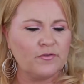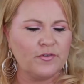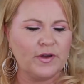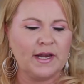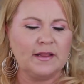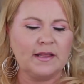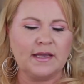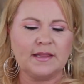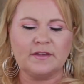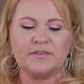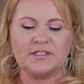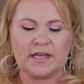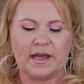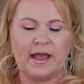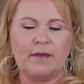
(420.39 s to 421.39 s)
for any length
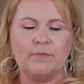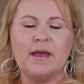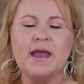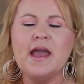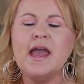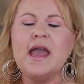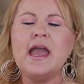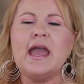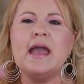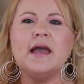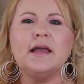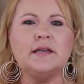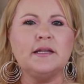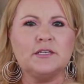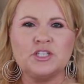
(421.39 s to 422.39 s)
of time
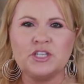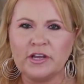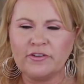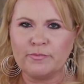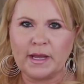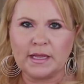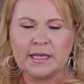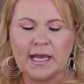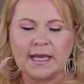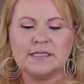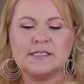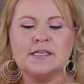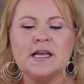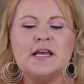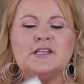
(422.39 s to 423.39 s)
and shave my
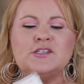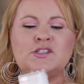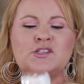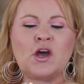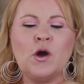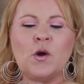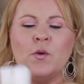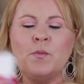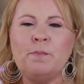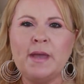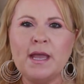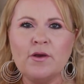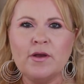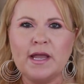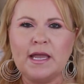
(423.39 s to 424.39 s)
legs. So
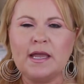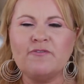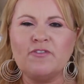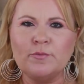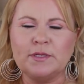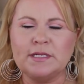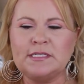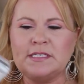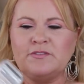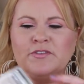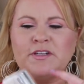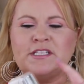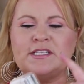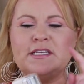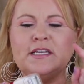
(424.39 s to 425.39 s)
Mary from Glitzy
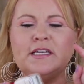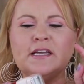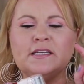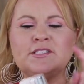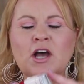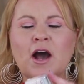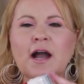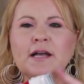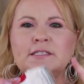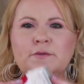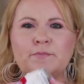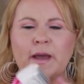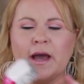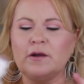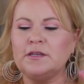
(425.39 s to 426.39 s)
Fritzy talked
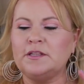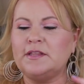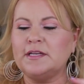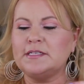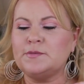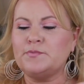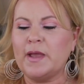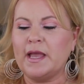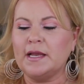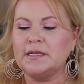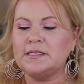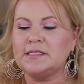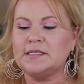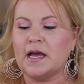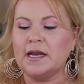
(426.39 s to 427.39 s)
about this
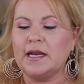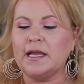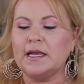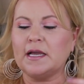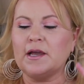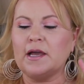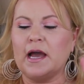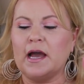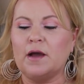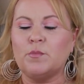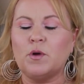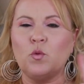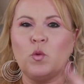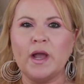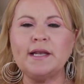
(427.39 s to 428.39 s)
Panasonic um,
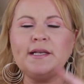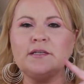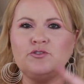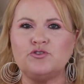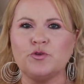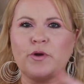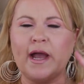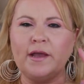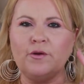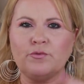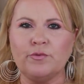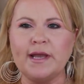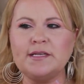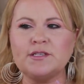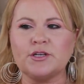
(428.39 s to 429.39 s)
wet dry
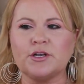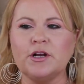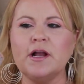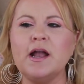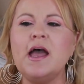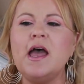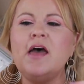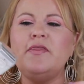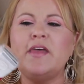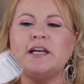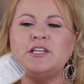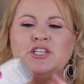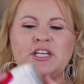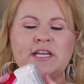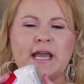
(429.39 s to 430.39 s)
razor
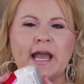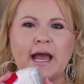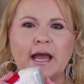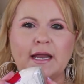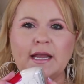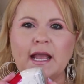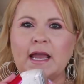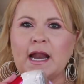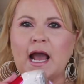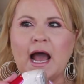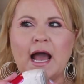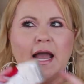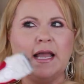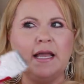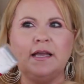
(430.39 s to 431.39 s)
that she had, and
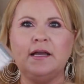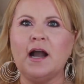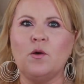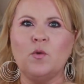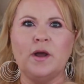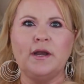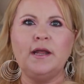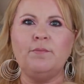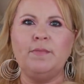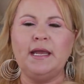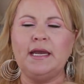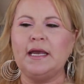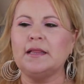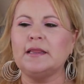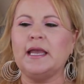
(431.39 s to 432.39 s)
I got one
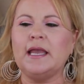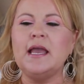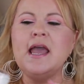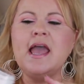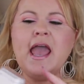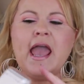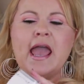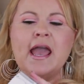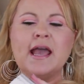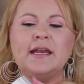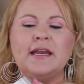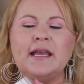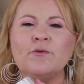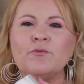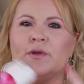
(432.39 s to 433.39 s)
immediately.
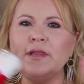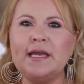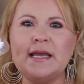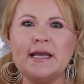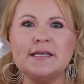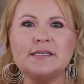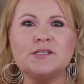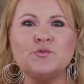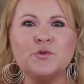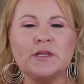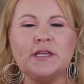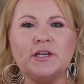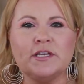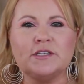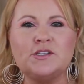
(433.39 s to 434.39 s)
And it really is
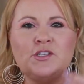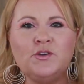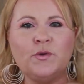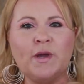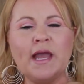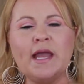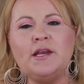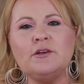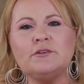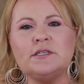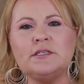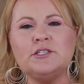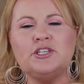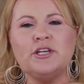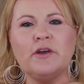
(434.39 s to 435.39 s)
really good. So you can use
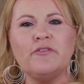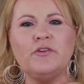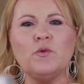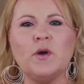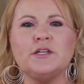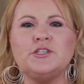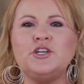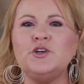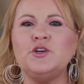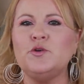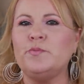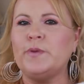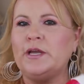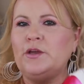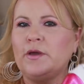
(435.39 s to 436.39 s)
it in the shower if you want to,
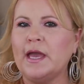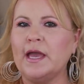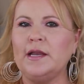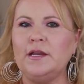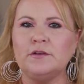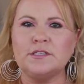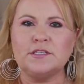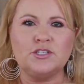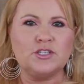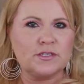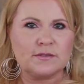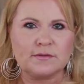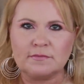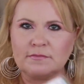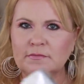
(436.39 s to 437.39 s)
but you can use it
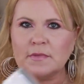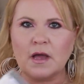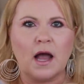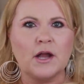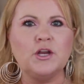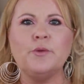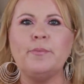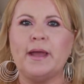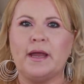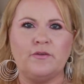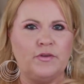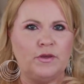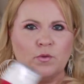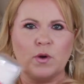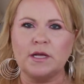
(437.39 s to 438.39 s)
just on your bed
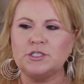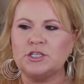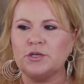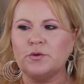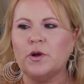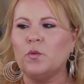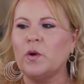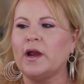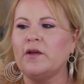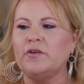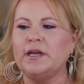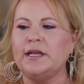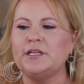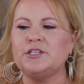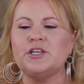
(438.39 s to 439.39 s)
if you want to, or whatever
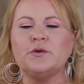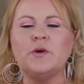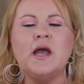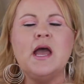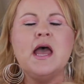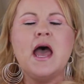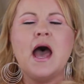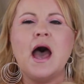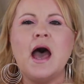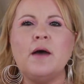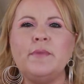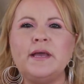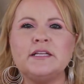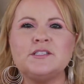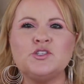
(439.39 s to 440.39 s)
you need to.
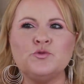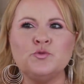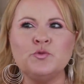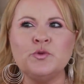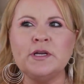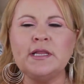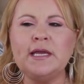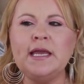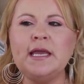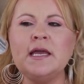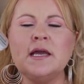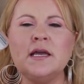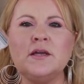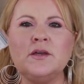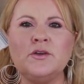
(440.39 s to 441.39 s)
Um, it's really
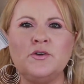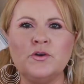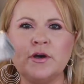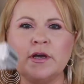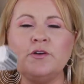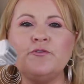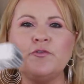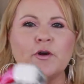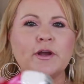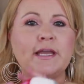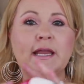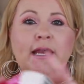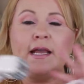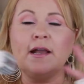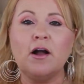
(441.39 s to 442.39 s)
good for
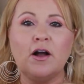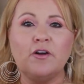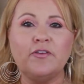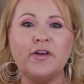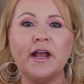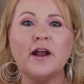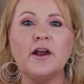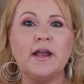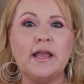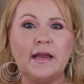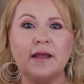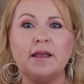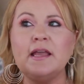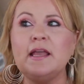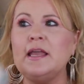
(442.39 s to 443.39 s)
getting off hair
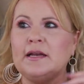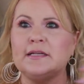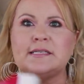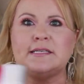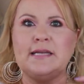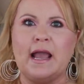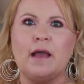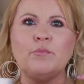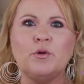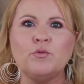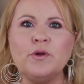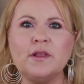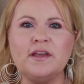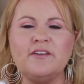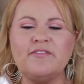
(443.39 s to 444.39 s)
in a in a snap,
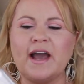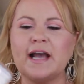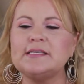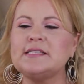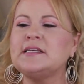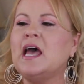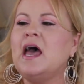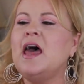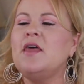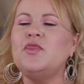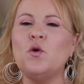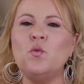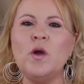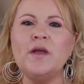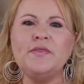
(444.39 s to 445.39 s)
really fast.
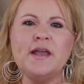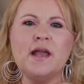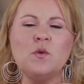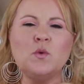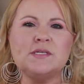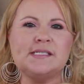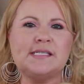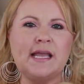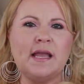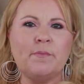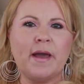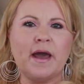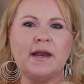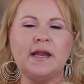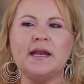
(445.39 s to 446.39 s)
The one thing I will say
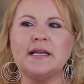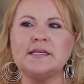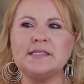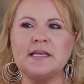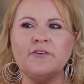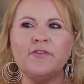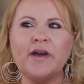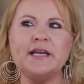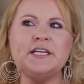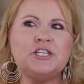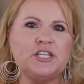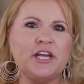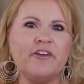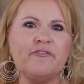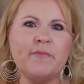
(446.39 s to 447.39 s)
about it is if I
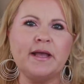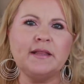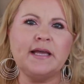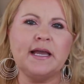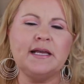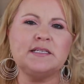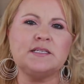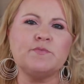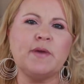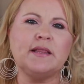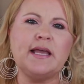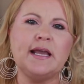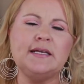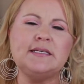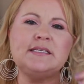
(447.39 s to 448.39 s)
shave my legs, my
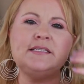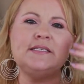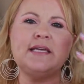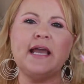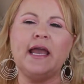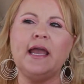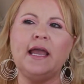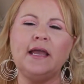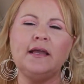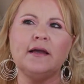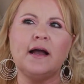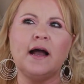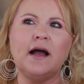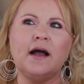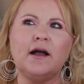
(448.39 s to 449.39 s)
legs stay
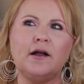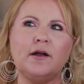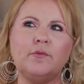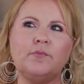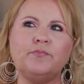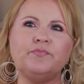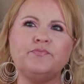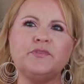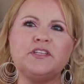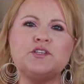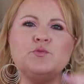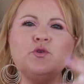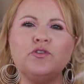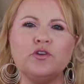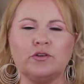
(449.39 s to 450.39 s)
um,
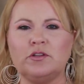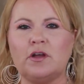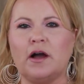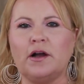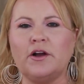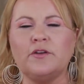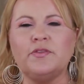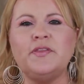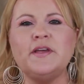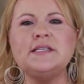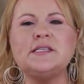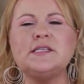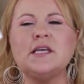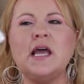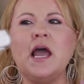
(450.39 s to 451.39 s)
smoother longer. This